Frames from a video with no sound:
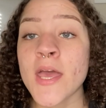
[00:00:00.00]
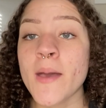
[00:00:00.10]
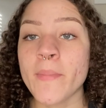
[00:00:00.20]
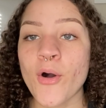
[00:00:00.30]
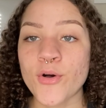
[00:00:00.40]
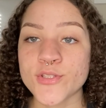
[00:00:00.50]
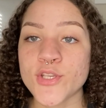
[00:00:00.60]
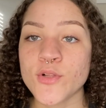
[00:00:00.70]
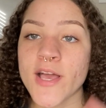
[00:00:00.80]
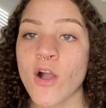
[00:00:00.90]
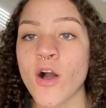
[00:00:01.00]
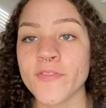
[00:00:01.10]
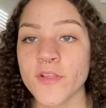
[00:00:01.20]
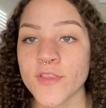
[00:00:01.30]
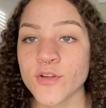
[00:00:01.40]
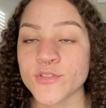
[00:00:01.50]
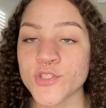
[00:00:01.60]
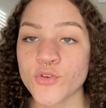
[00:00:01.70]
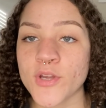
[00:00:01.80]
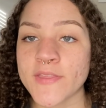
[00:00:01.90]
but also like on the little
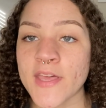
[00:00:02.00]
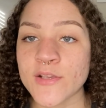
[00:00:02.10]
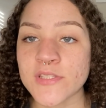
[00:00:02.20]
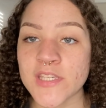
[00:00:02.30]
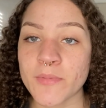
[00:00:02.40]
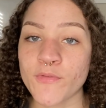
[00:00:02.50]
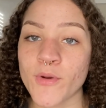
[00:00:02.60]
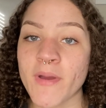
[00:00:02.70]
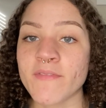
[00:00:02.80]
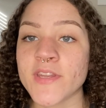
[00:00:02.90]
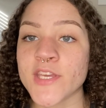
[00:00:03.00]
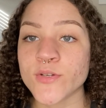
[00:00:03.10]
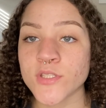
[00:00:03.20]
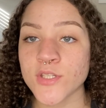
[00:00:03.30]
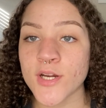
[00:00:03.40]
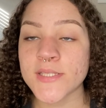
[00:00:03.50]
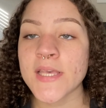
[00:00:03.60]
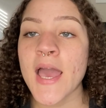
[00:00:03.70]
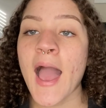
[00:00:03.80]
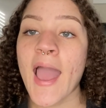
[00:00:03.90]
screen that you see before my video starts,
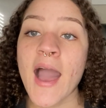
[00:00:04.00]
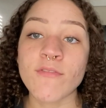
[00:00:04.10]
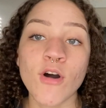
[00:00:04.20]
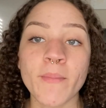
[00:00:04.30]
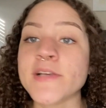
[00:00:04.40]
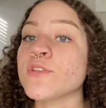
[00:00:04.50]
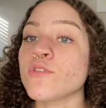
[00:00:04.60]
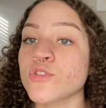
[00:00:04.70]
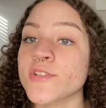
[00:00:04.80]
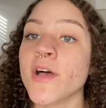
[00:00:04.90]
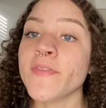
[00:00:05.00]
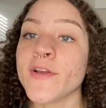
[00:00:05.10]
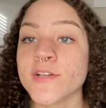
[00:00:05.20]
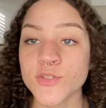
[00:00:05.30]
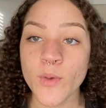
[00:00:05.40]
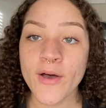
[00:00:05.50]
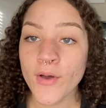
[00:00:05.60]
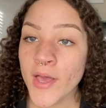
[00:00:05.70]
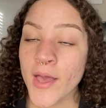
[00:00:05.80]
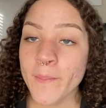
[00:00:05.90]
I have all my socials on there as well.
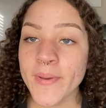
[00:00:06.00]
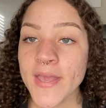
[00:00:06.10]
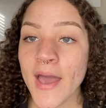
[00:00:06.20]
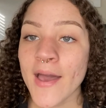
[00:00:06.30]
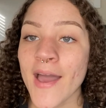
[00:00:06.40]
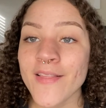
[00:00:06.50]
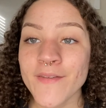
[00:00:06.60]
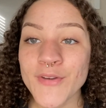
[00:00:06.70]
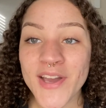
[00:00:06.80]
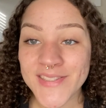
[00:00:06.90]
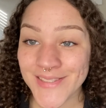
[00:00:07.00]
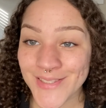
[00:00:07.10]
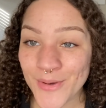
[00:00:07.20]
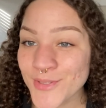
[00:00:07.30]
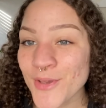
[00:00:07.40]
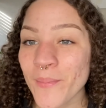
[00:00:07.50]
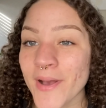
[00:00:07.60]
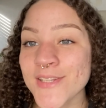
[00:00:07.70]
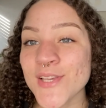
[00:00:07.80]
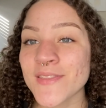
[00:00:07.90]
But yeah, I love you guys so
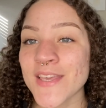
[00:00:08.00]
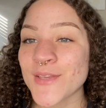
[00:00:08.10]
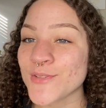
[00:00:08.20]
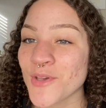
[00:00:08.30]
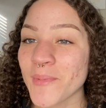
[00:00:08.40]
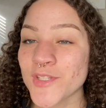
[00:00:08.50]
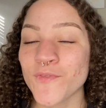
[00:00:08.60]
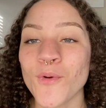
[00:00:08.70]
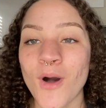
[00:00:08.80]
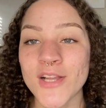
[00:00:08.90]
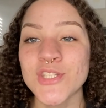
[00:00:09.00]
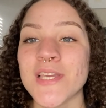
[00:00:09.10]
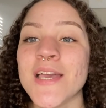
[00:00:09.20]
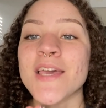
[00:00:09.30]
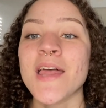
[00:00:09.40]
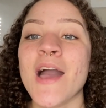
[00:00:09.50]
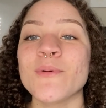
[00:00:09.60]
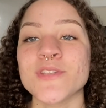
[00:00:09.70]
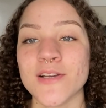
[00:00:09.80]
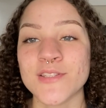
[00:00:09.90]
much, and thank you so much for watching, and I will
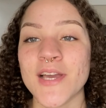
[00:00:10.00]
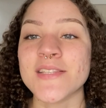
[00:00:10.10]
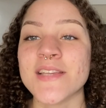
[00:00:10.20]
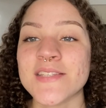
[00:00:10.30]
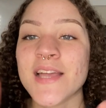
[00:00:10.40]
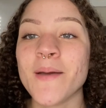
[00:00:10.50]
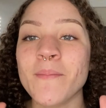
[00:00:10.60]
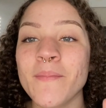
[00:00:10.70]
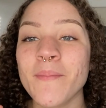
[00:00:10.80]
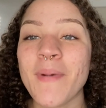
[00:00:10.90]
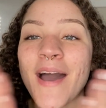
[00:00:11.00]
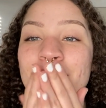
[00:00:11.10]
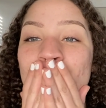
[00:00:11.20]
talk to you guys next time. Bye.